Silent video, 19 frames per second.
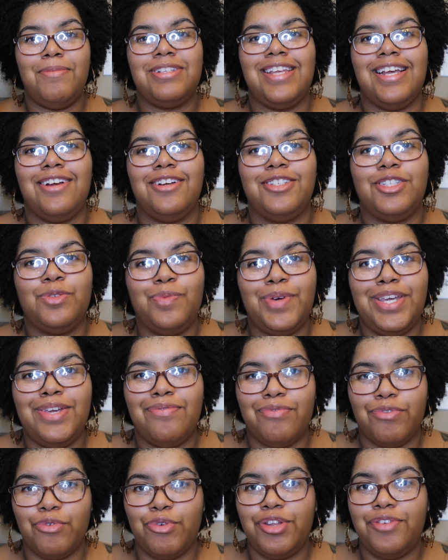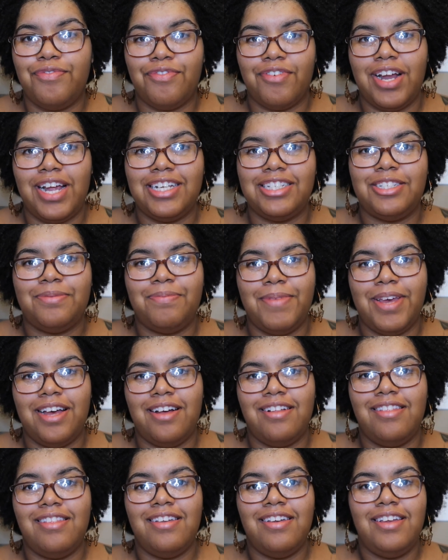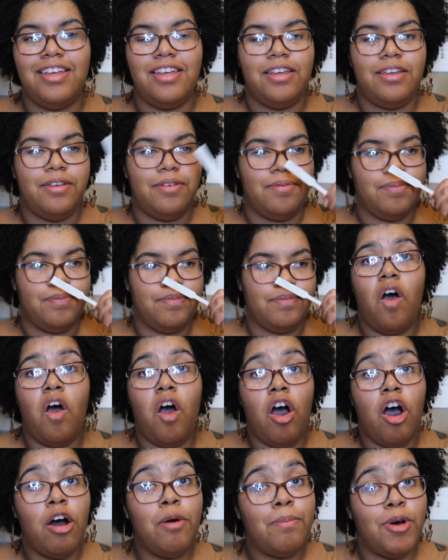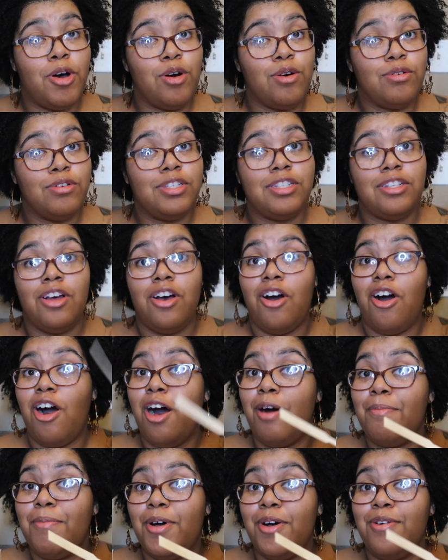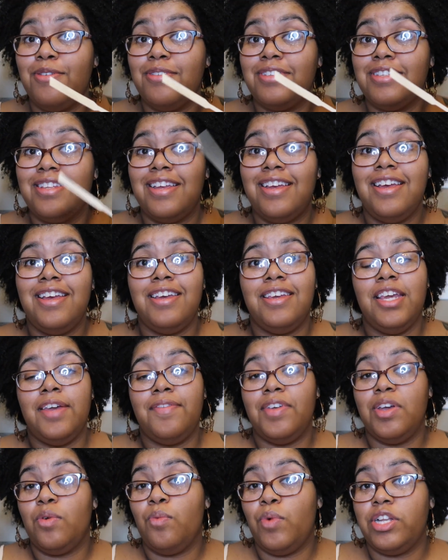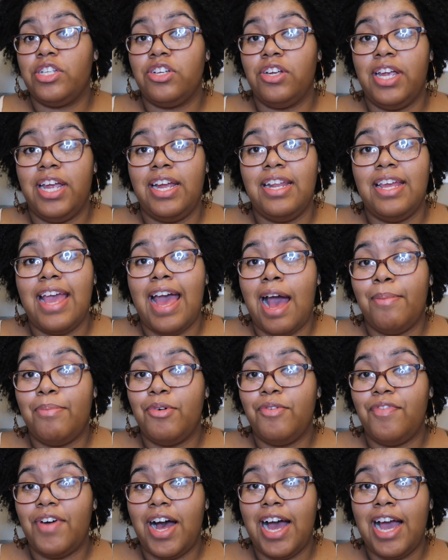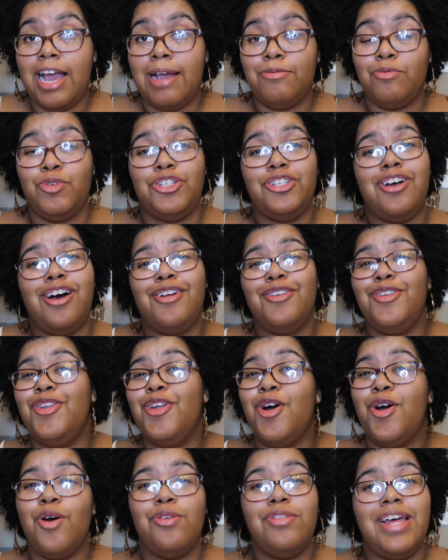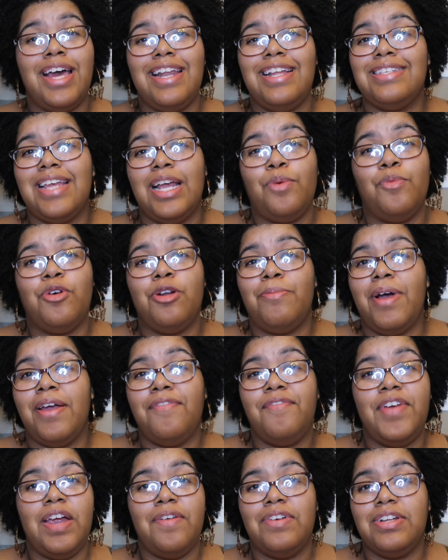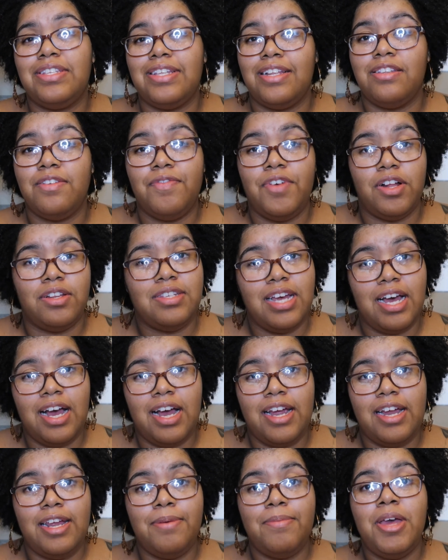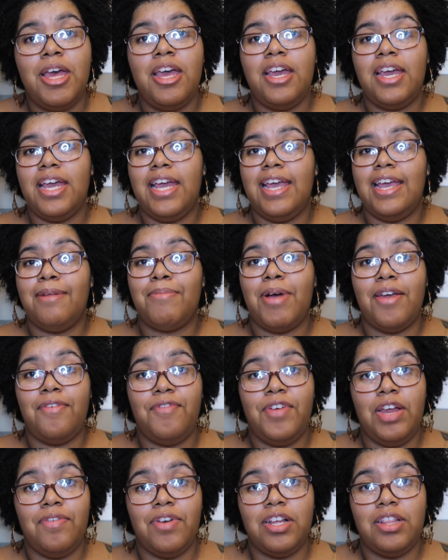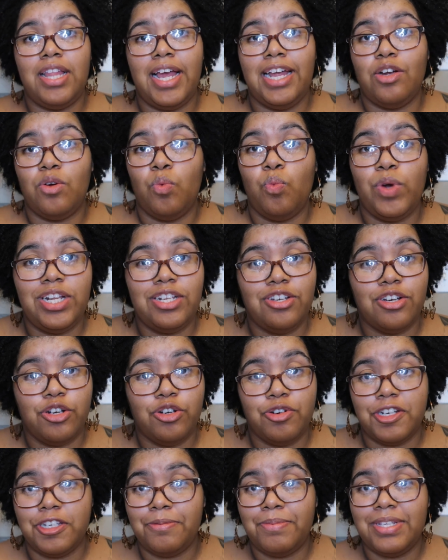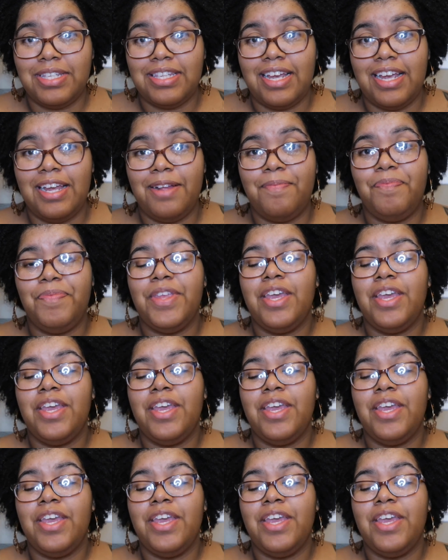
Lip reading: It's like a sweet, fruity, fresh smell. Almost giving winter candy apple vibes, which y'all know that is like one of my favorite scents of all time, and my favorite like winter Christmas scent.